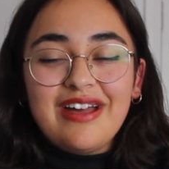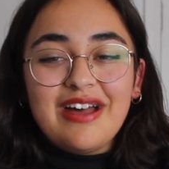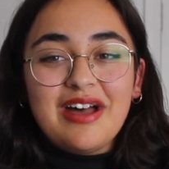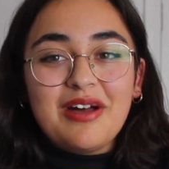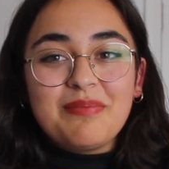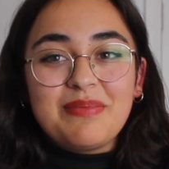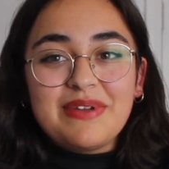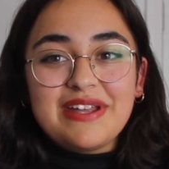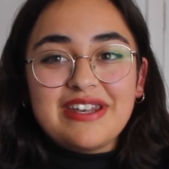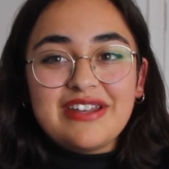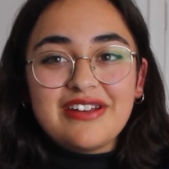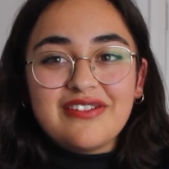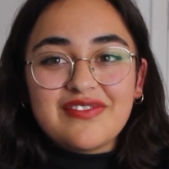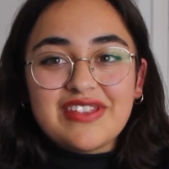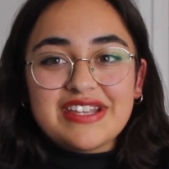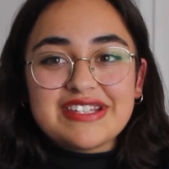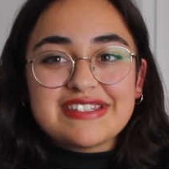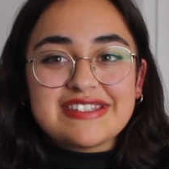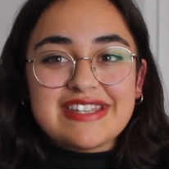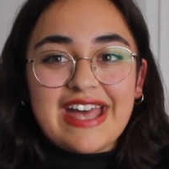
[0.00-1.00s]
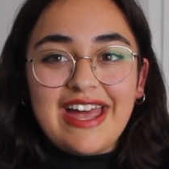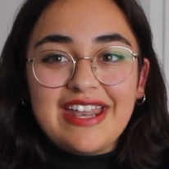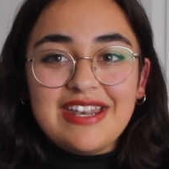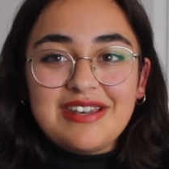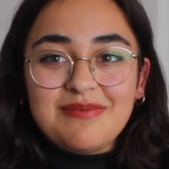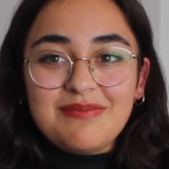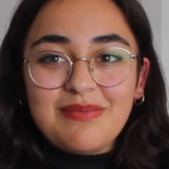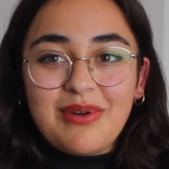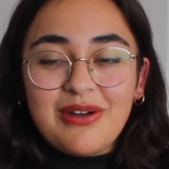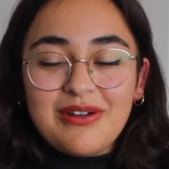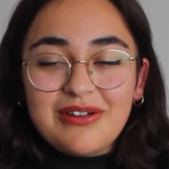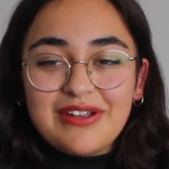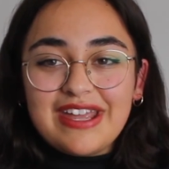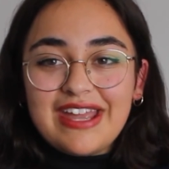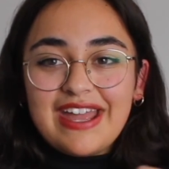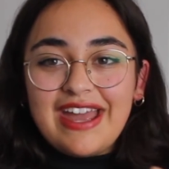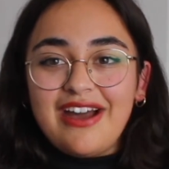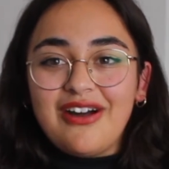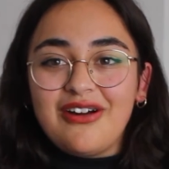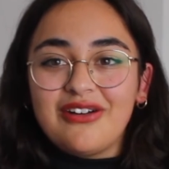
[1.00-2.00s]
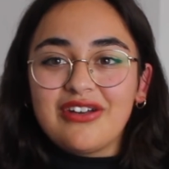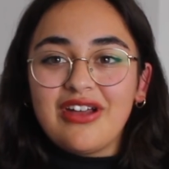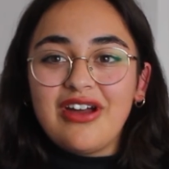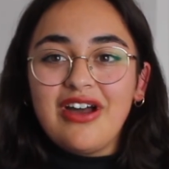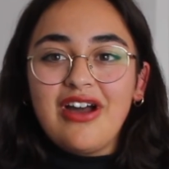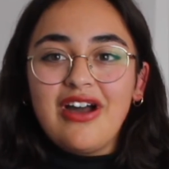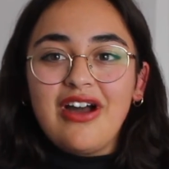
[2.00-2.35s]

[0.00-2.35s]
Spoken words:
a bit of the satin poking out.